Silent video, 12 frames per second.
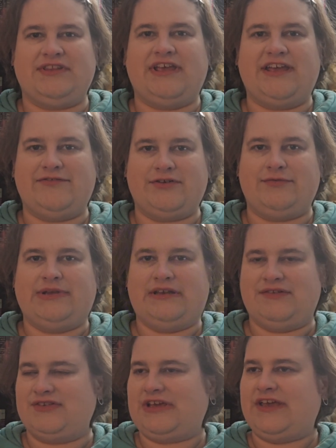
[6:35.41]
I have to read
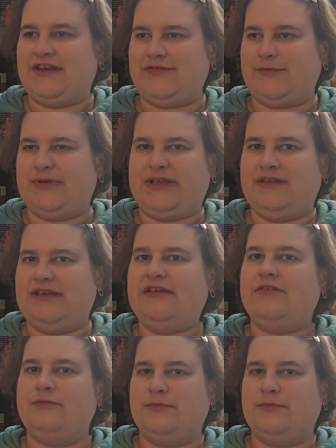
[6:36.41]
is Kind of a Big Deal